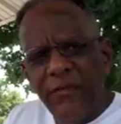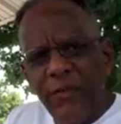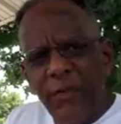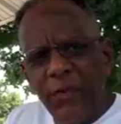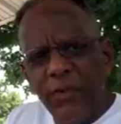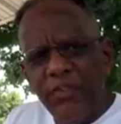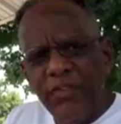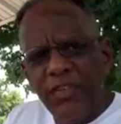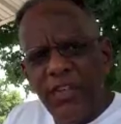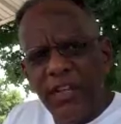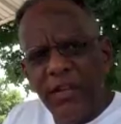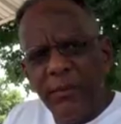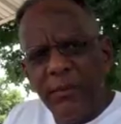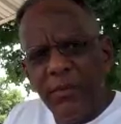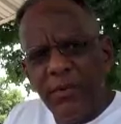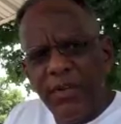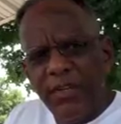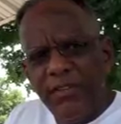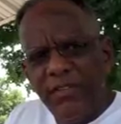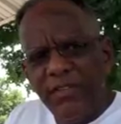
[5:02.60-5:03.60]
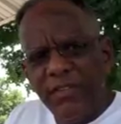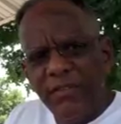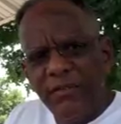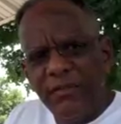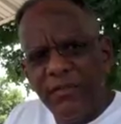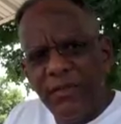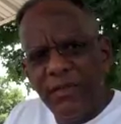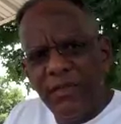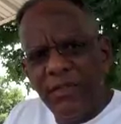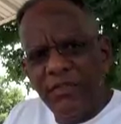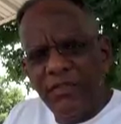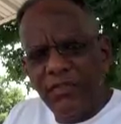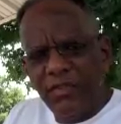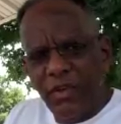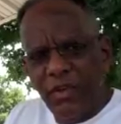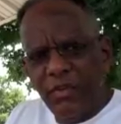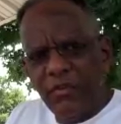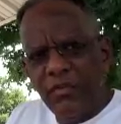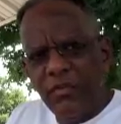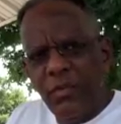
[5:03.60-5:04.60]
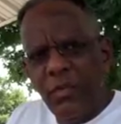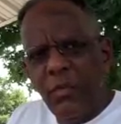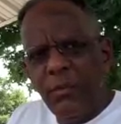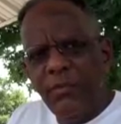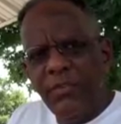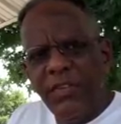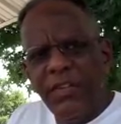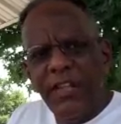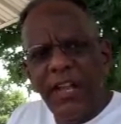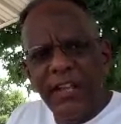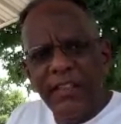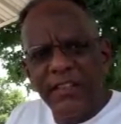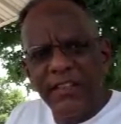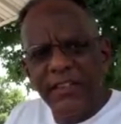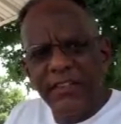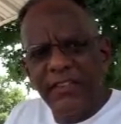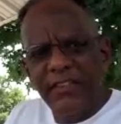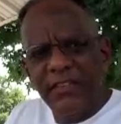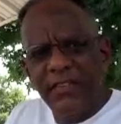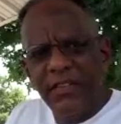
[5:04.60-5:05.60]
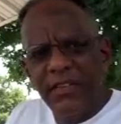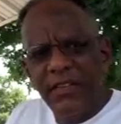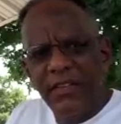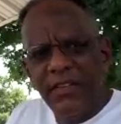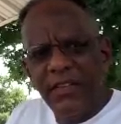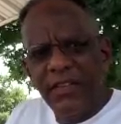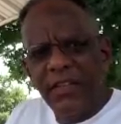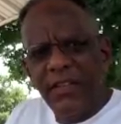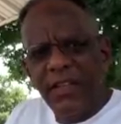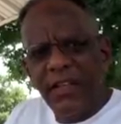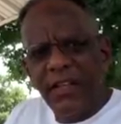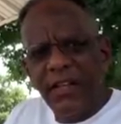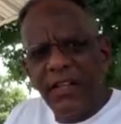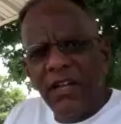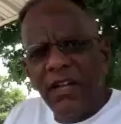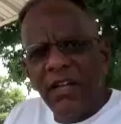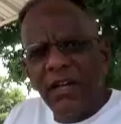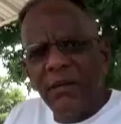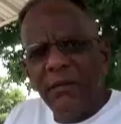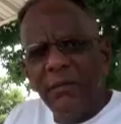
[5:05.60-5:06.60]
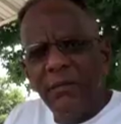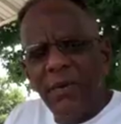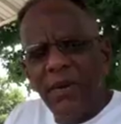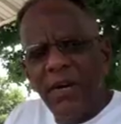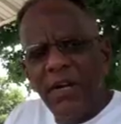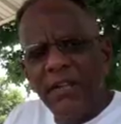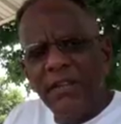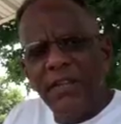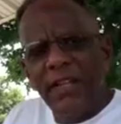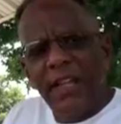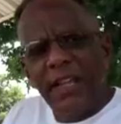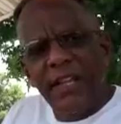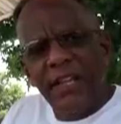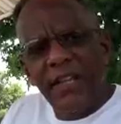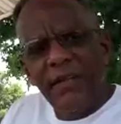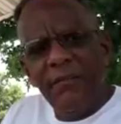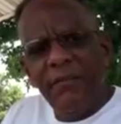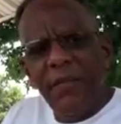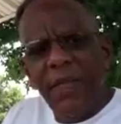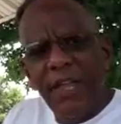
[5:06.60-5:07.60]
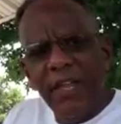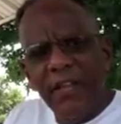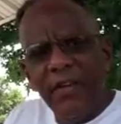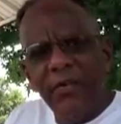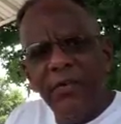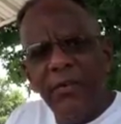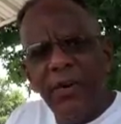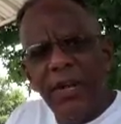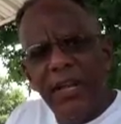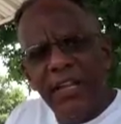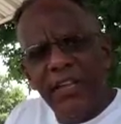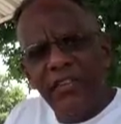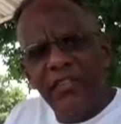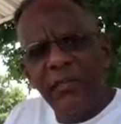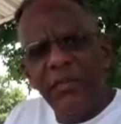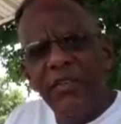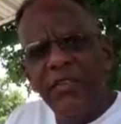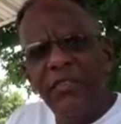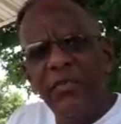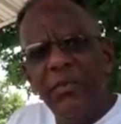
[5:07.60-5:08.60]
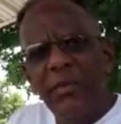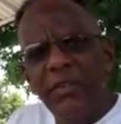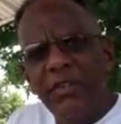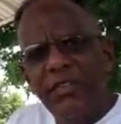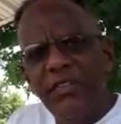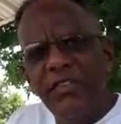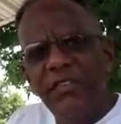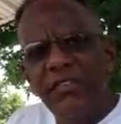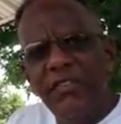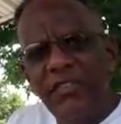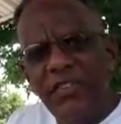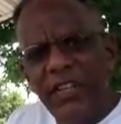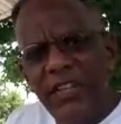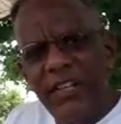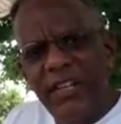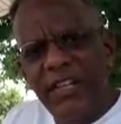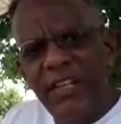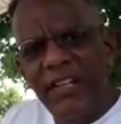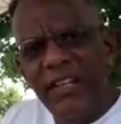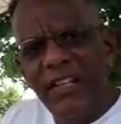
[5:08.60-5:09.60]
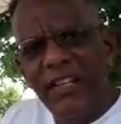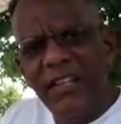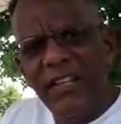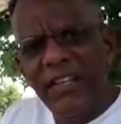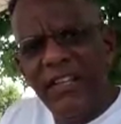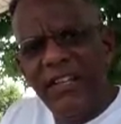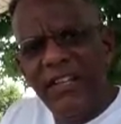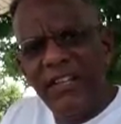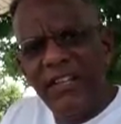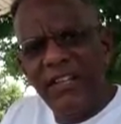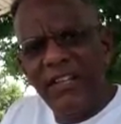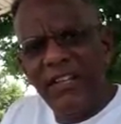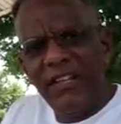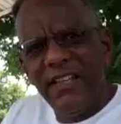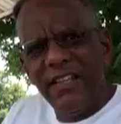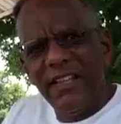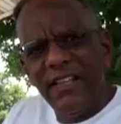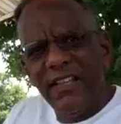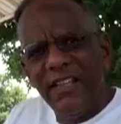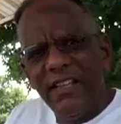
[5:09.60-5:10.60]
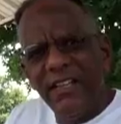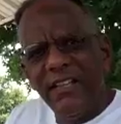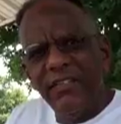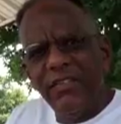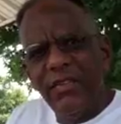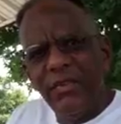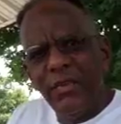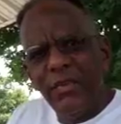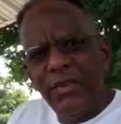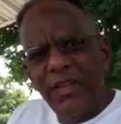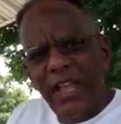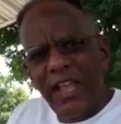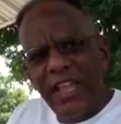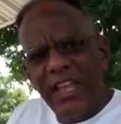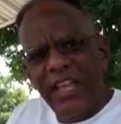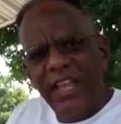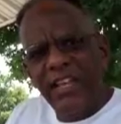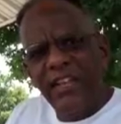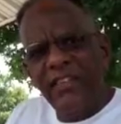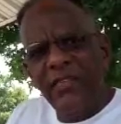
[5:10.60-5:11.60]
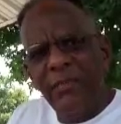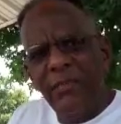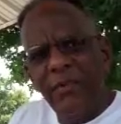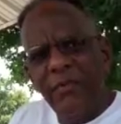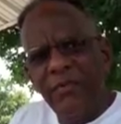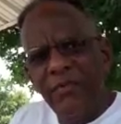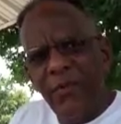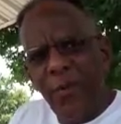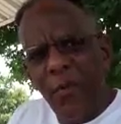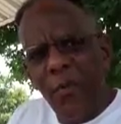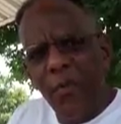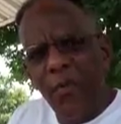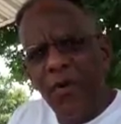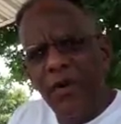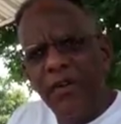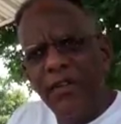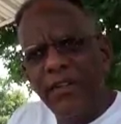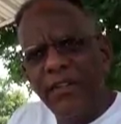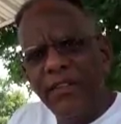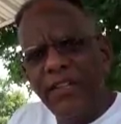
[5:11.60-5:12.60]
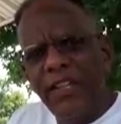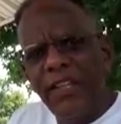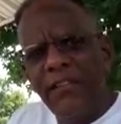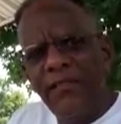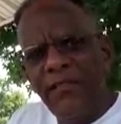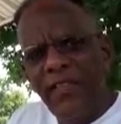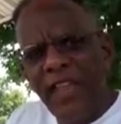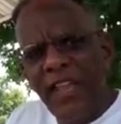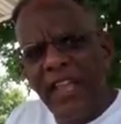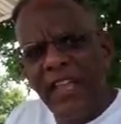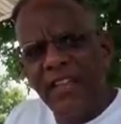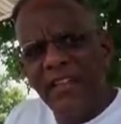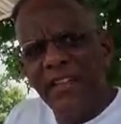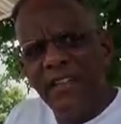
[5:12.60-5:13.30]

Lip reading: 4th celebration, church groups and others. But they didn't make arrangements with the city 2 days before the event.